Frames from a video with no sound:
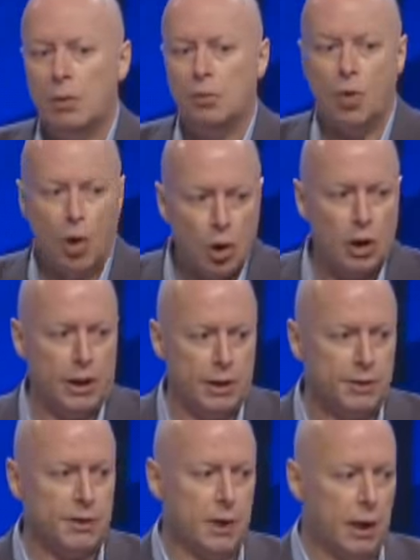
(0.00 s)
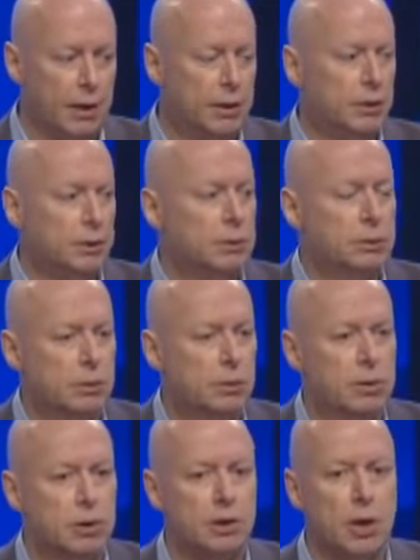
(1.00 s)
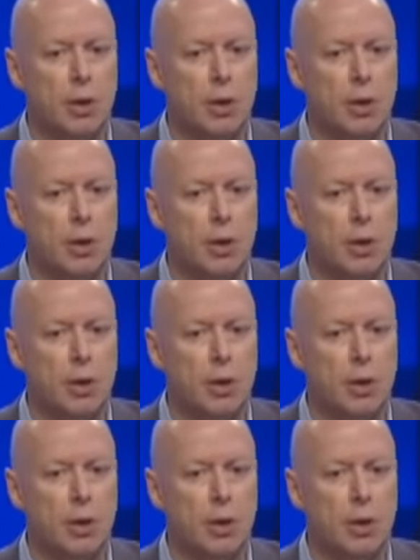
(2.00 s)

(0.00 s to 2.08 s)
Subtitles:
Wrongly, it's said that